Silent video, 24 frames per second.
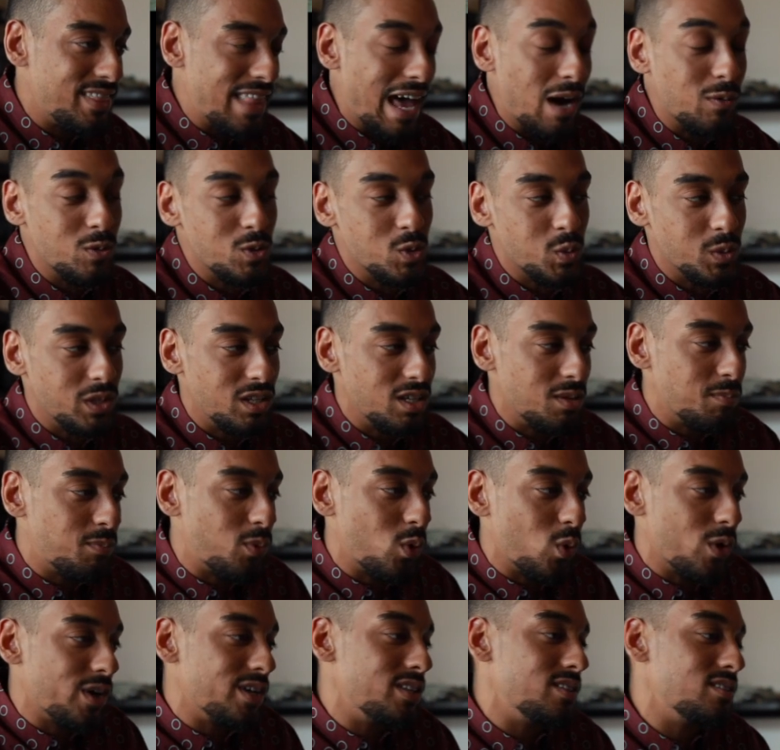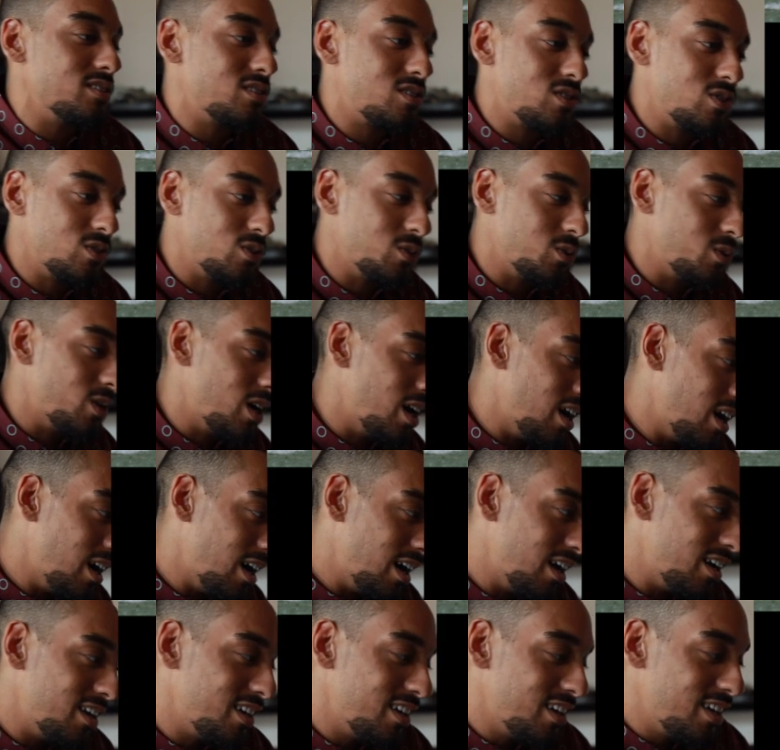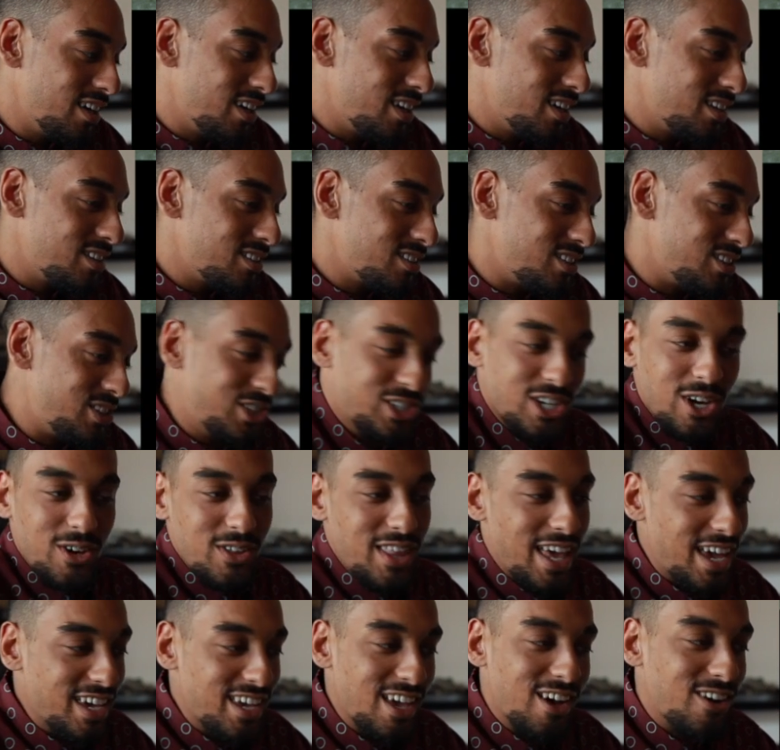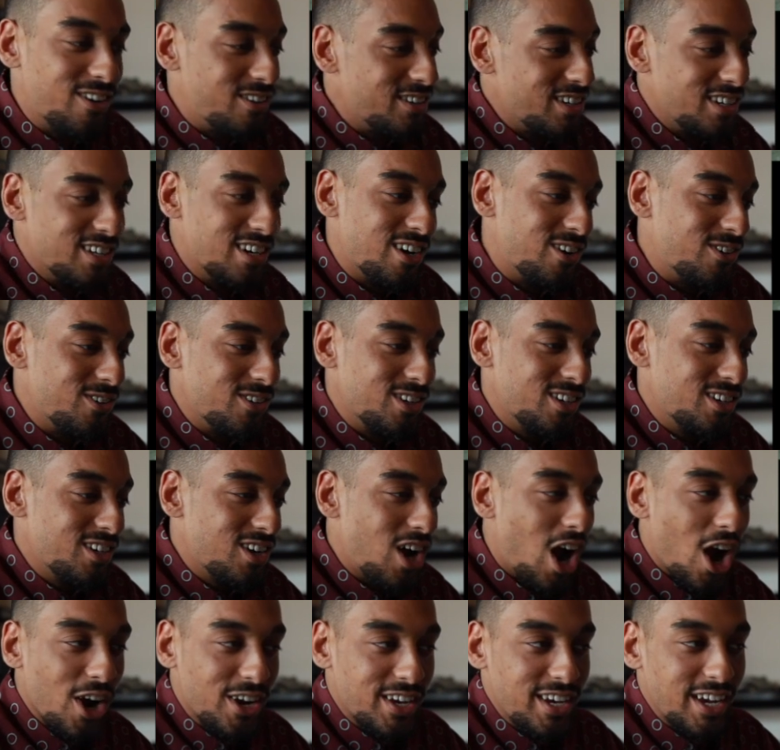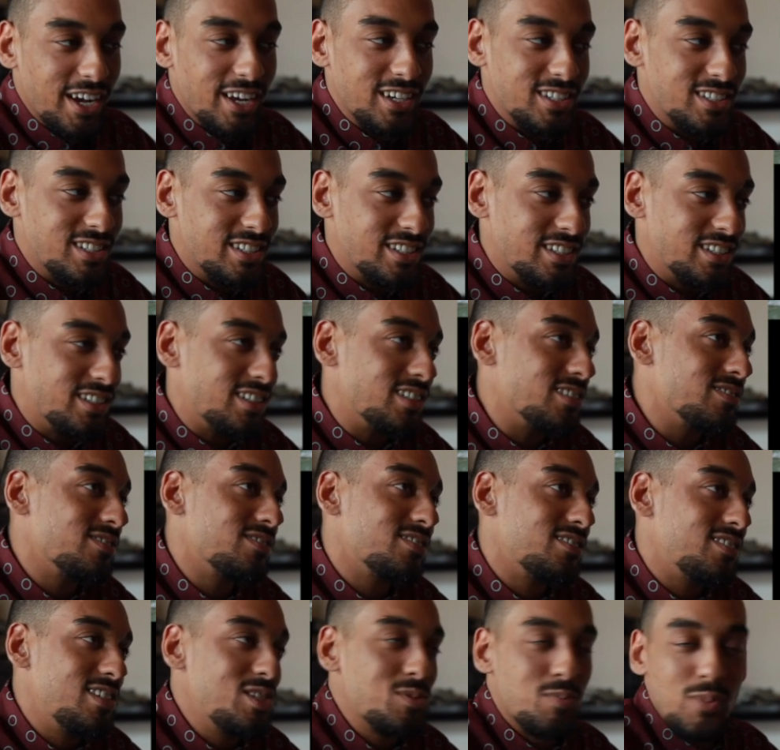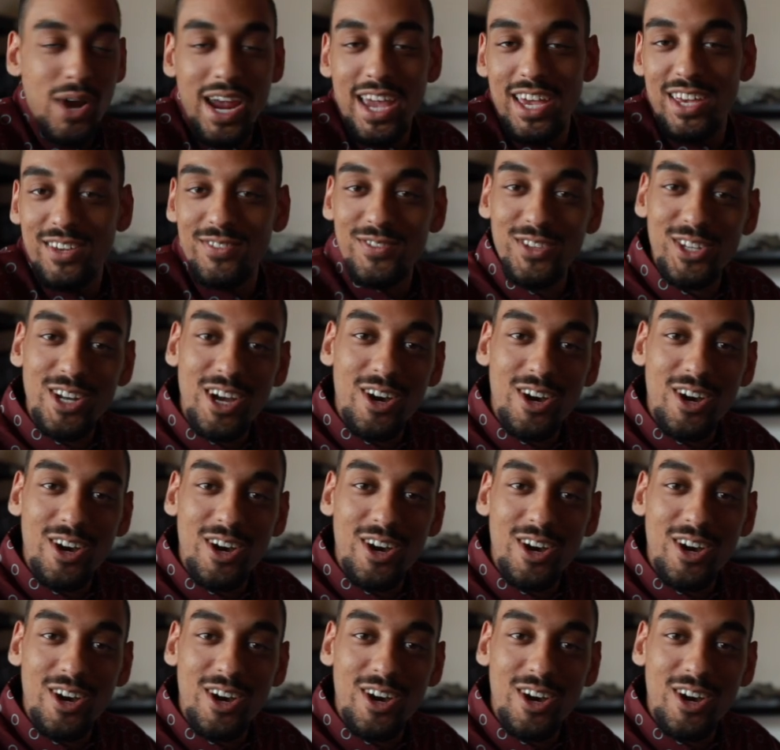That was really important to show that, our character, he's brave.